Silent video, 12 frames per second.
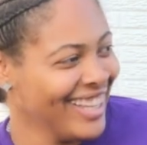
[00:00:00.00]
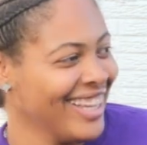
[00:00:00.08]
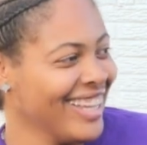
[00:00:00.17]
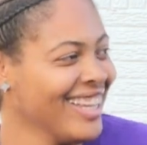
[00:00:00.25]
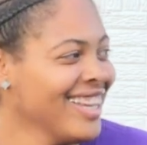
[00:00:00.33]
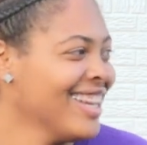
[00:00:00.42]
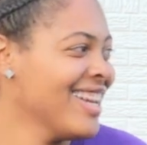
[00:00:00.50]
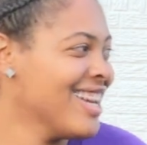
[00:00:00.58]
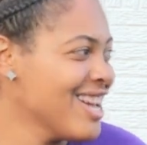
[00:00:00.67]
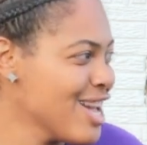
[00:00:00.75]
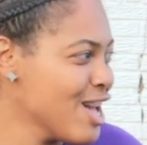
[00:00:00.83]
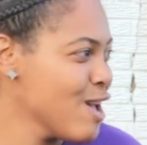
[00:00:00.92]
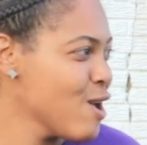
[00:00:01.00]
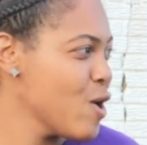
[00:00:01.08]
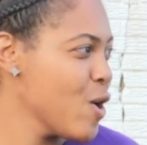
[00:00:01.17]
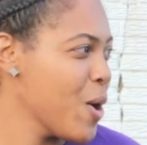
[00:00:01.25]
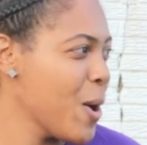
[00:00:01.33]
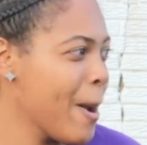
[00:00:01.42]

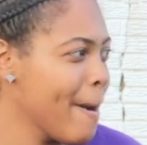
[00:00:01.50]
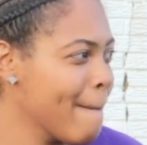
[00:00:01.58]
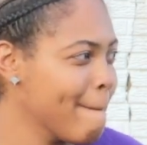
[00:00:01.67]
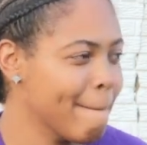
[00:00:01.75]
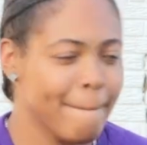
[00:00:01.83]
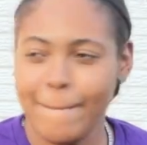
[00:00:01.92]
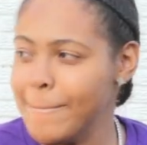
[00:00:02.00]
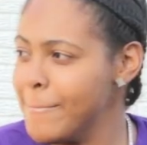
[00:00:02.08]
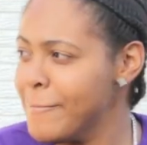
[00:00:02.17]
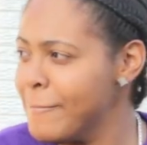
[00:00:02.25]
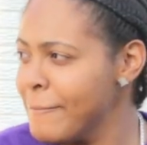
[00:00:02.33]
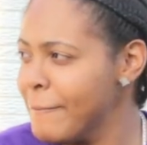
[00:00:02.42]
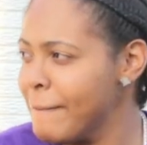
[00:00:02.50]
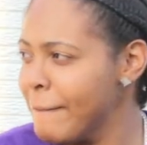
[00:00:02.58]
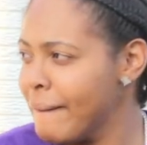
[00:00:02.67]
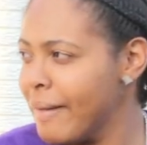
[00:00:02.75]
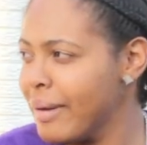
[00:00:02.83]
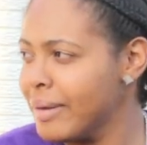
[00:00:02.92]

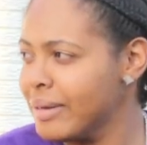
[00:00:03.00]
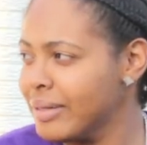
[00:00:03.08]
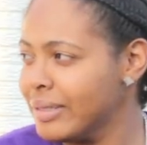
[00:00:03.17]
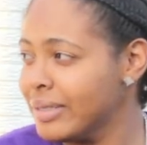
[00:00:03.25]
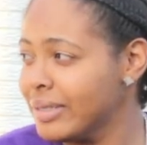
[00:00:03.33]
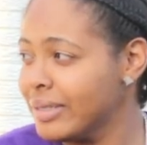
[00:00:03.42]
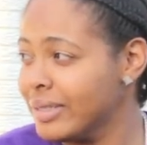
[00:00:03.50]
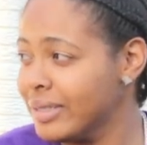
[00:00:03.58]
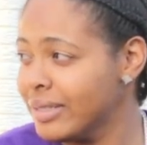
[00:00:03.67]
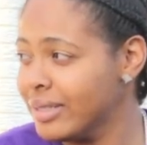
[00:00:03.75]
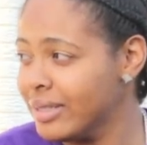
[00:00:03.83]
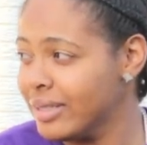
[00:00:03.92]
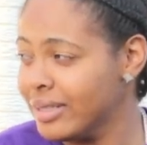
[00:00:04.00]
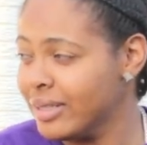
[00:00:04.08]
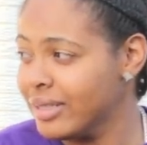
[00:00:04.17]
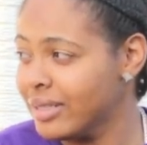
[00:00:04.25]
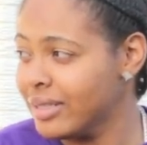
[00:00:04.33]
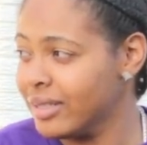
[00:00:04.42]

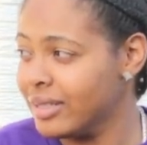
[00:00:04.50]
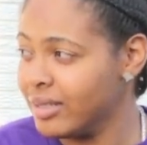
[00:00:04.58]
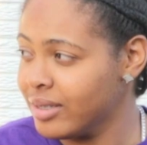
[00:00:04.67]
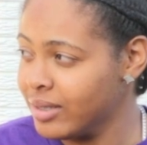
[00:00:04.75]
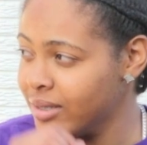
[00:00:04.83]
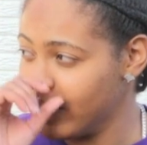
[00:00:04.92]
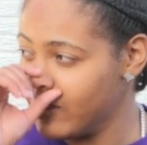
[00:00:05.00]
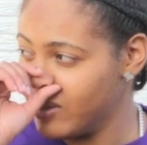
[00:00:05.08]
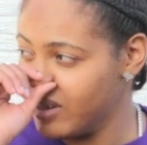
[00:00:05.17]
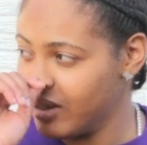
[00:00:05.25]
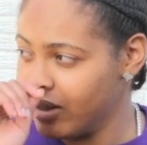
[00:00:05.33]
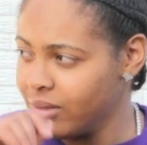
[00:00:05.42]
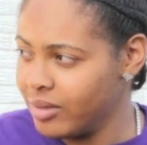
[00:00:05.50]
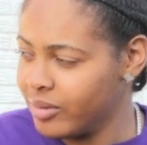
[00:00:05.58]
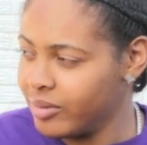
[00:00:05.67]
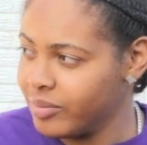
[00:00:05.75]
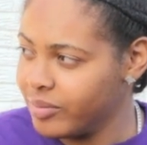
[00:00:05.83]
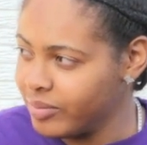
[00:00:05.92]

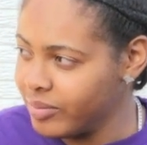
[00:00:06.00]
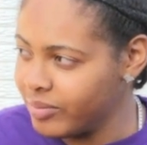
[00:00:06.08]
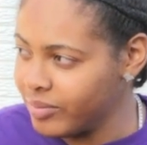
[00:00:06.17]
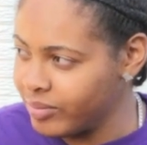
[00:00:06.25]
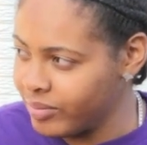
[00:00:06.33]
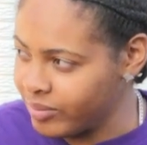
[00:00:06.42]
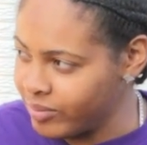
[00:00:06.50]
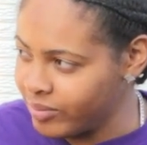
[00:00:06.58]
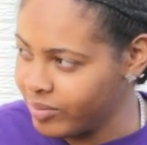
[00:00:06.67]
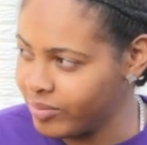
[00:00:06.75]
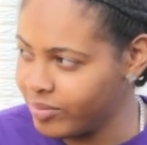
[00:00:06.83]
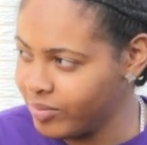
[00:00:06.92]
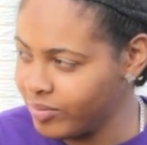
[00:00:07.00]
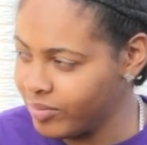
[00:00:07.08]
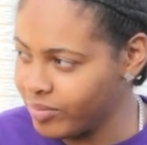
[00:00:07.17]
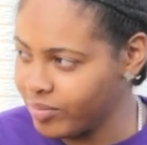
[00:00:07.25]
The person shown says nothing.